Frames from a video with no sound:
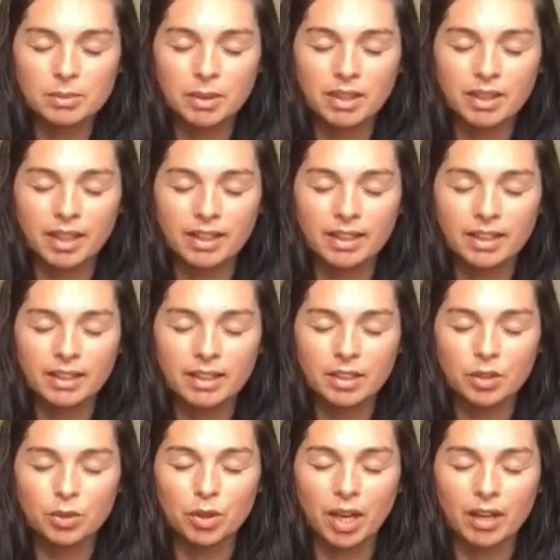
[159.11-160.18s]
We thank you that
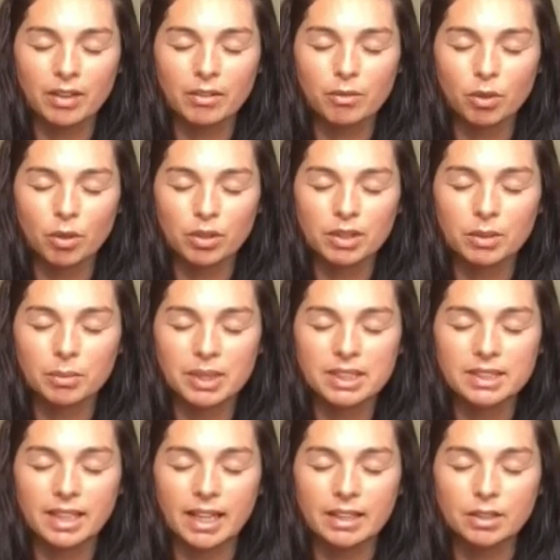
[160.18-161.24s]
you are the rock that we
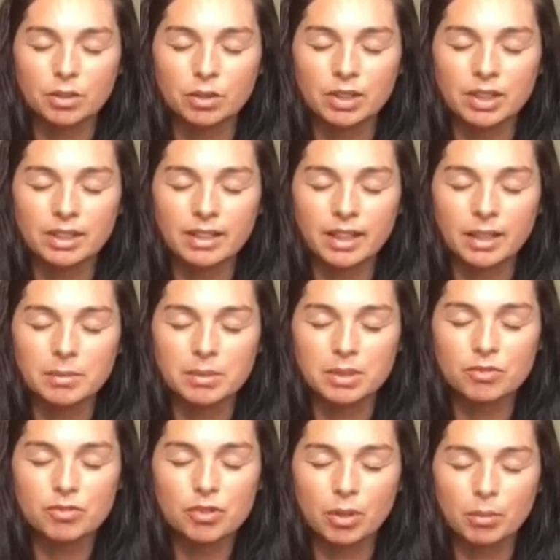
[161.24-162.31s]
stand on in times
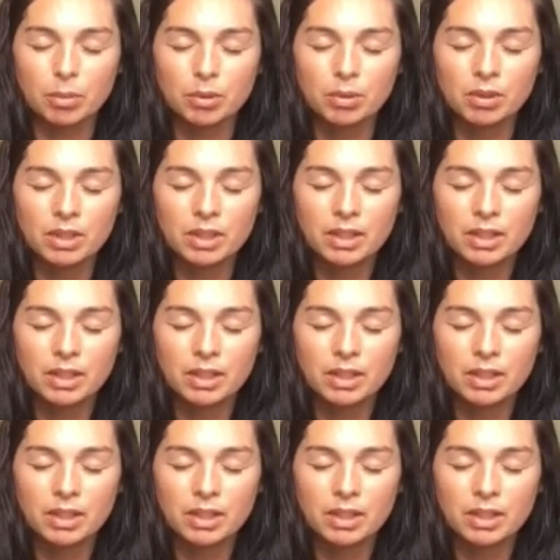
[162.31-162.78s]
of trouble.